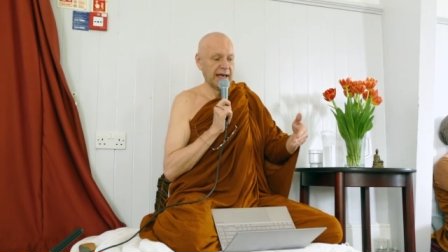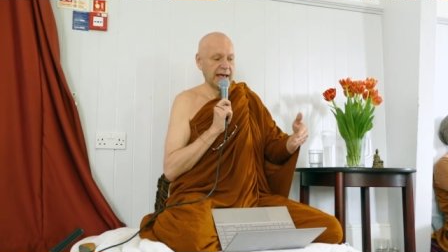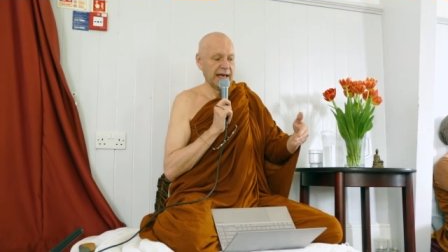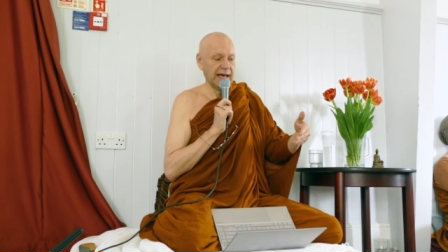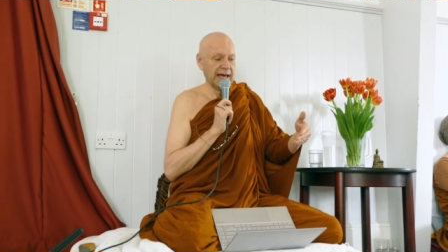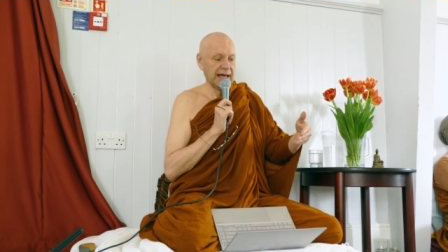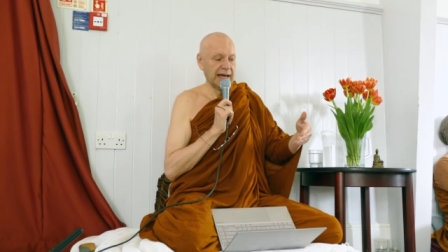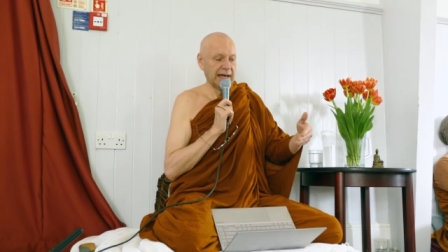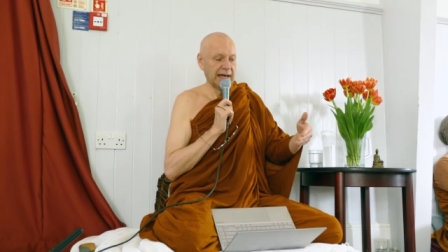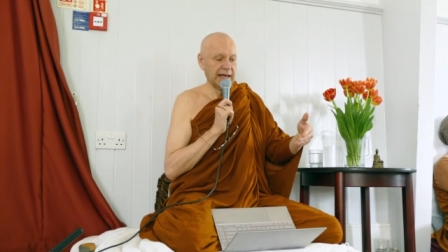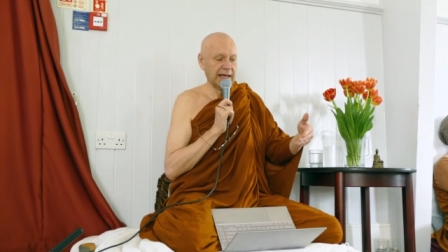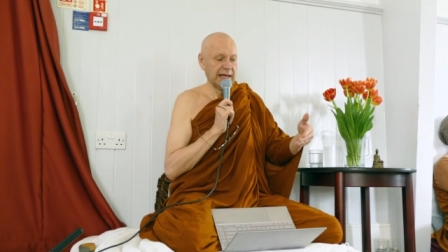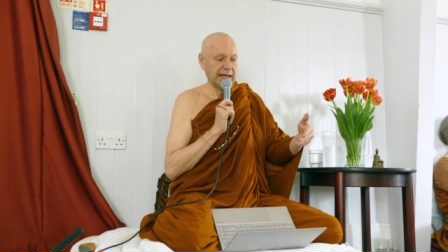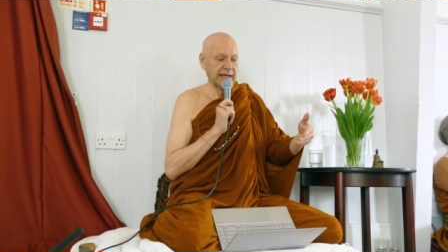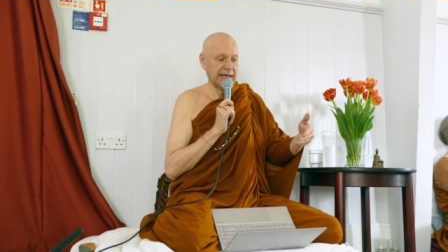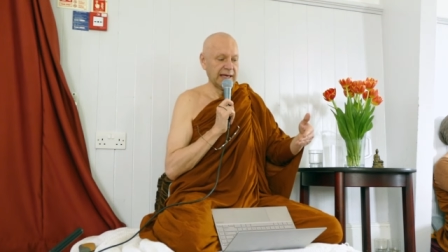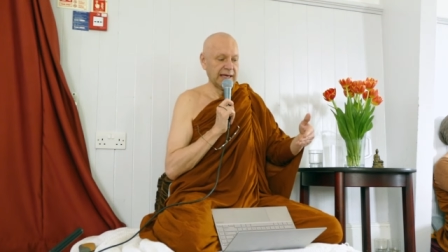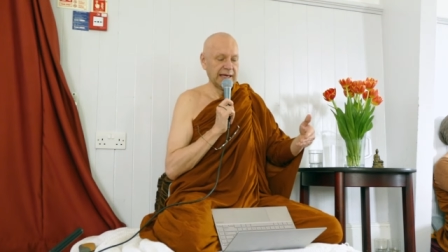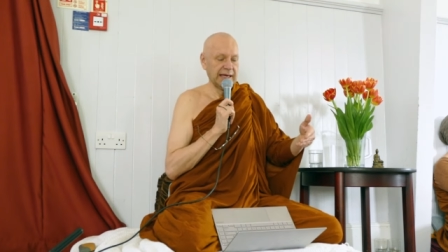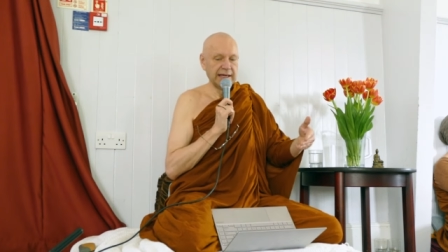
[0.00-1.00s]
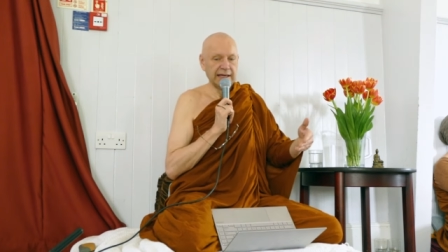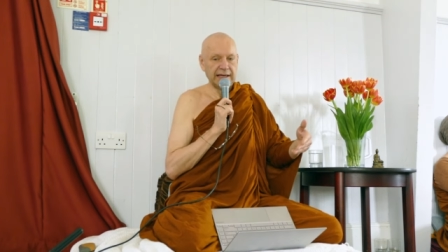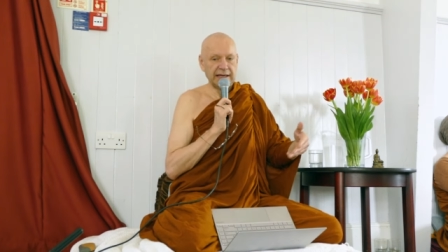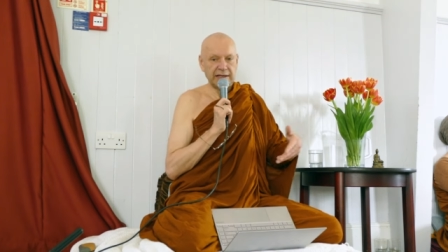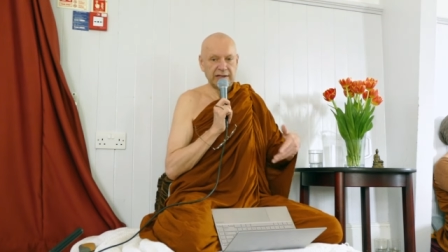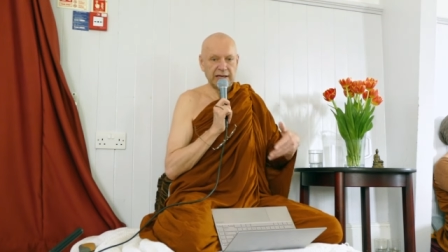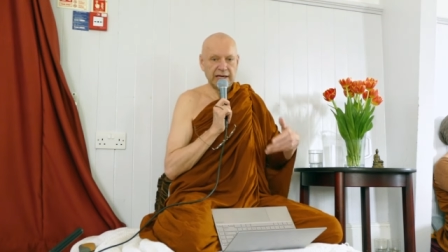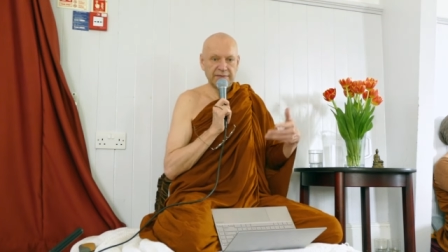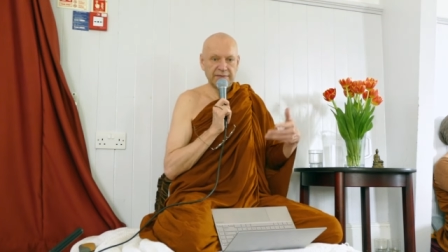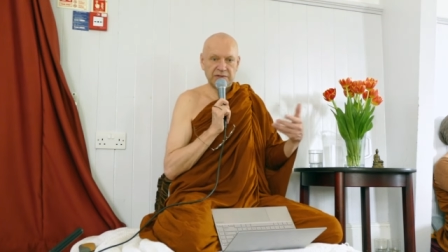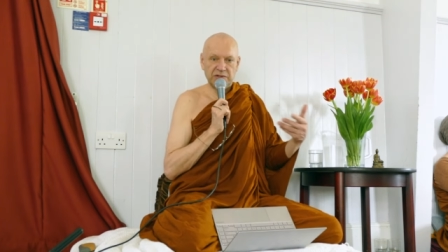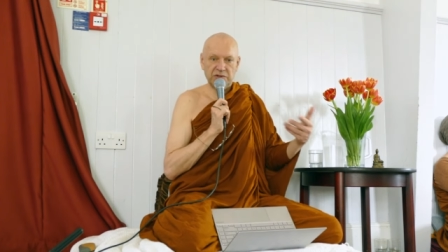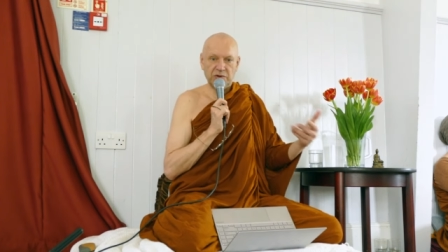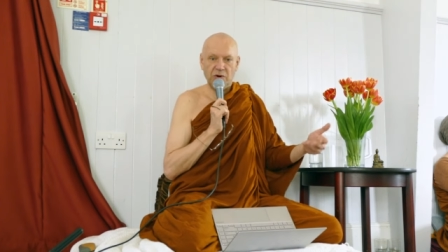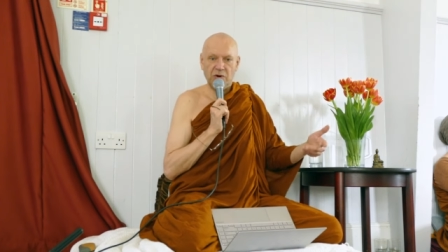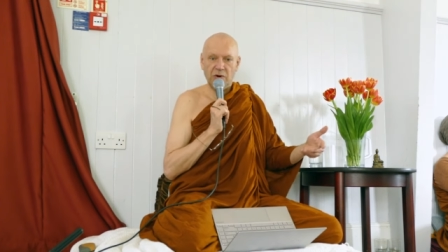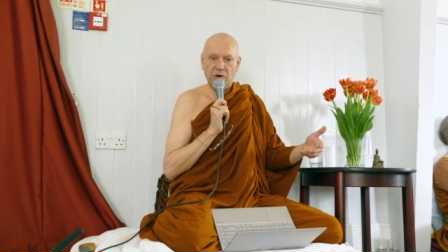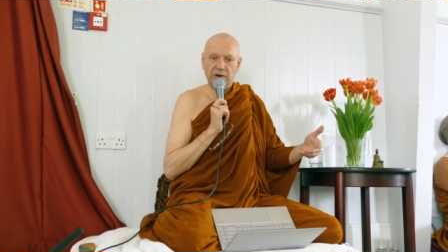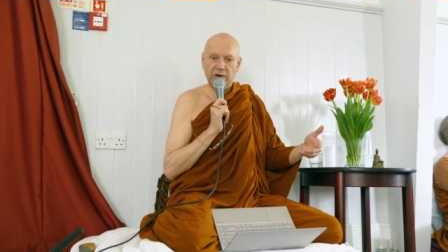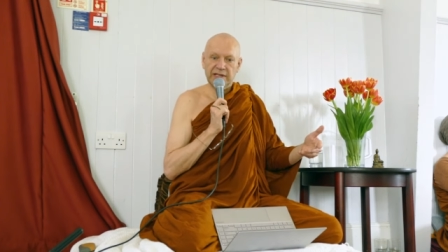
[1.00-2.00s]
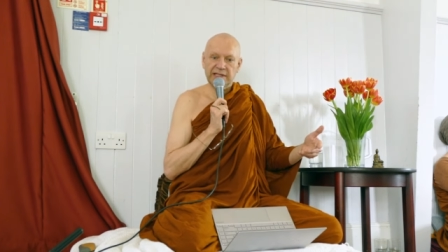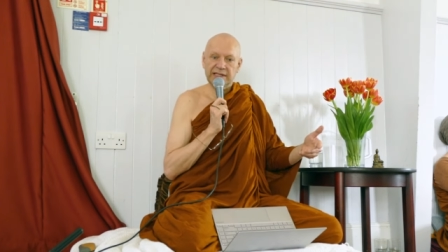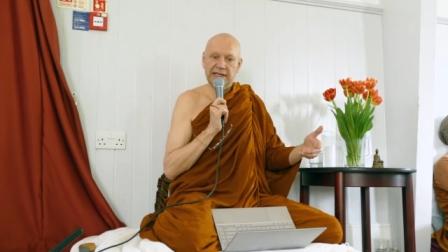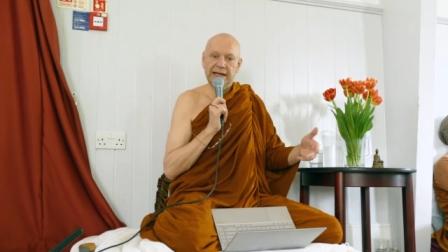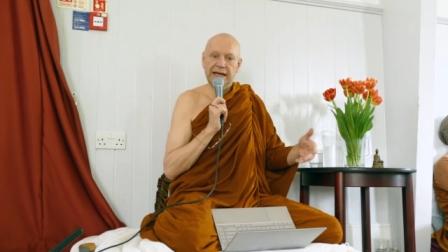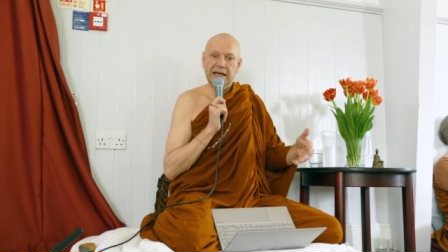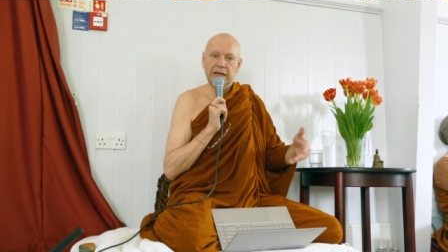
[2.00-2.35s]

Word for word: and uh, he gives talks, yeah,